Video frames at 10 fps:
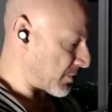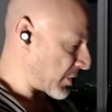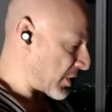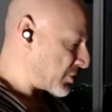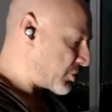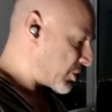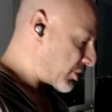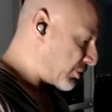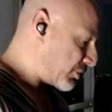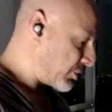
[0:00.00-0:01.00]
things you
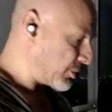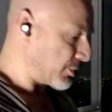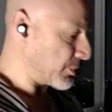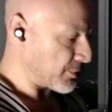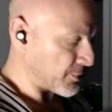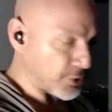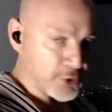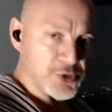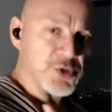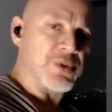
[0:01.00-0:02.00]
can do for
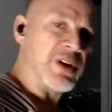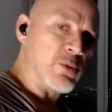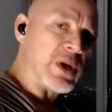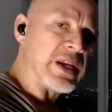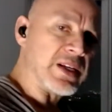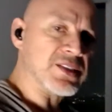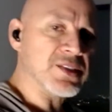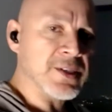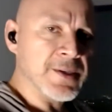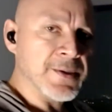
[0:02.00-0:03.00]
those 3
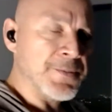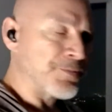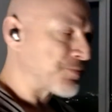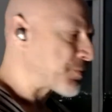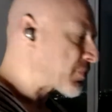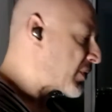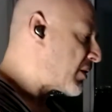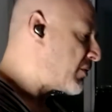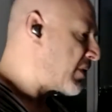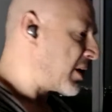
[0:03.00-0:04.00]
weeks
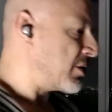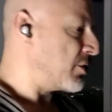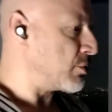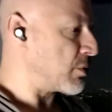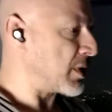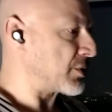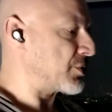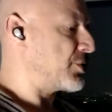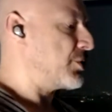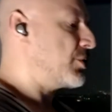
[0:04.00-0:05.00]
that you want
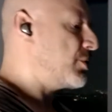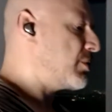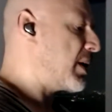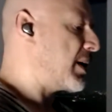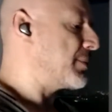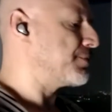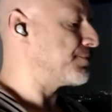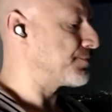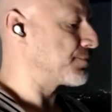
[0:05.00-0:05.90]
to,